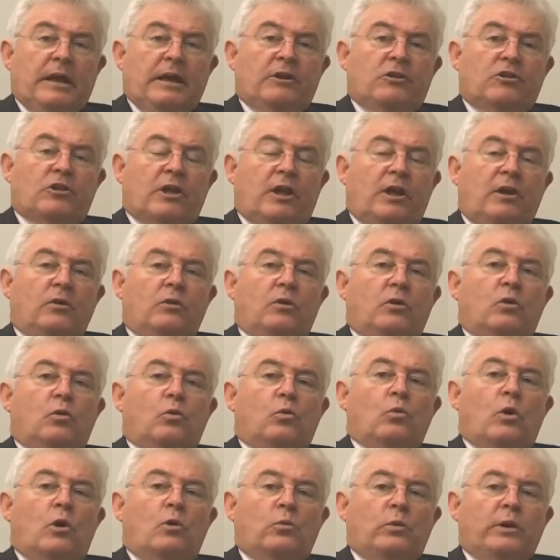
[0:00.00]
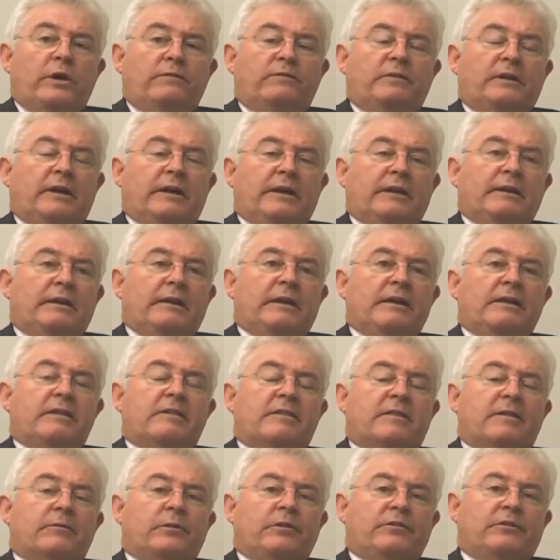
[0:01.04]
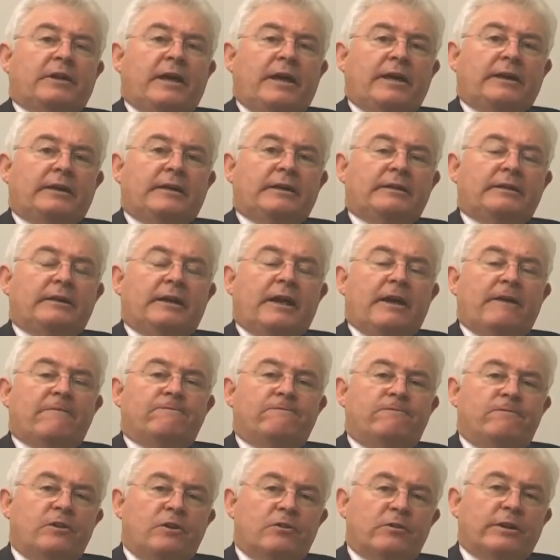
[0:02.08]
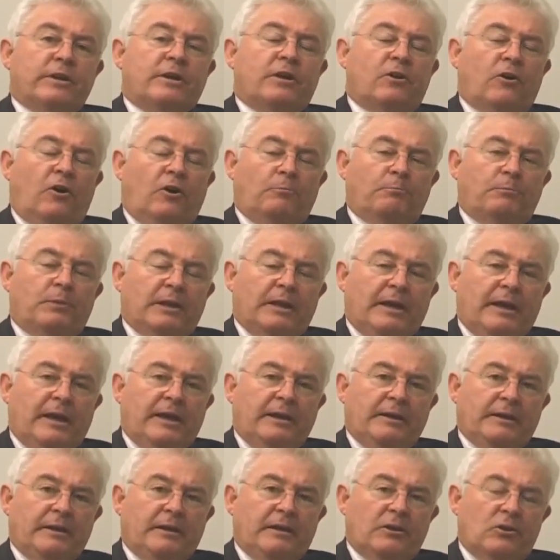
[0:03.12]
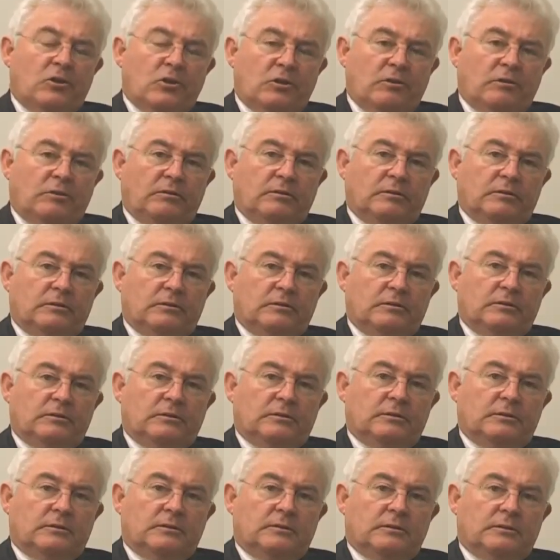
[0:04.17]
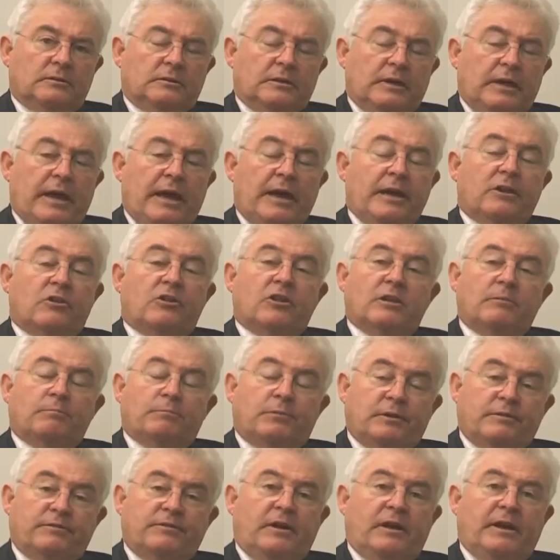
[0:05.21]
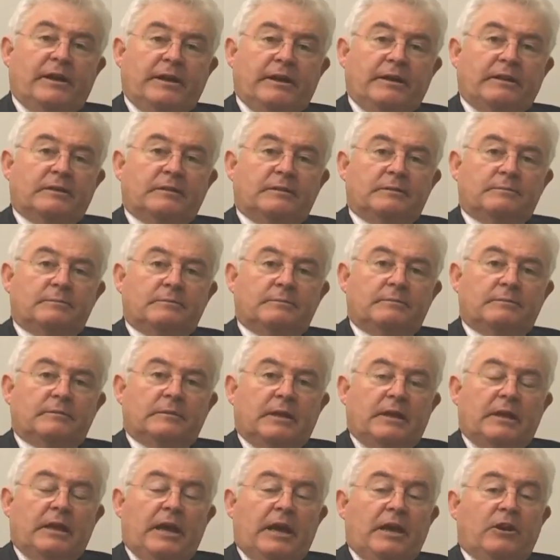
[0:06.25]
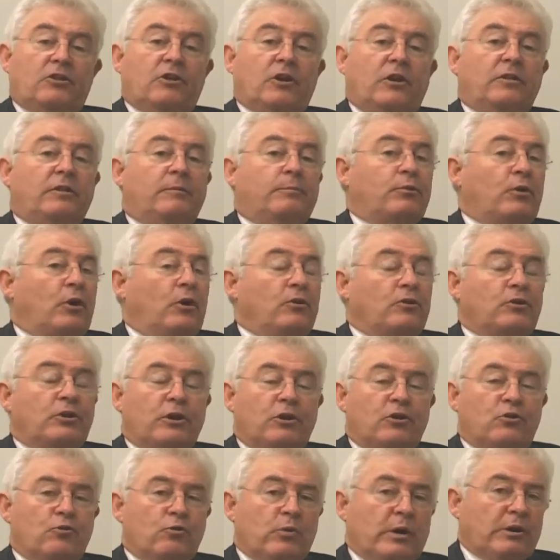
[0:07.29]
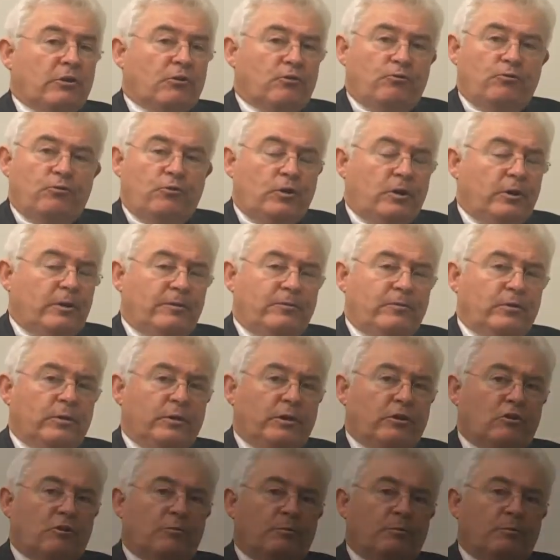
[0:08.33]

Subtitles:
And so what we've done is we've taken a very complicated issue and simplified it. And so the process runs very, very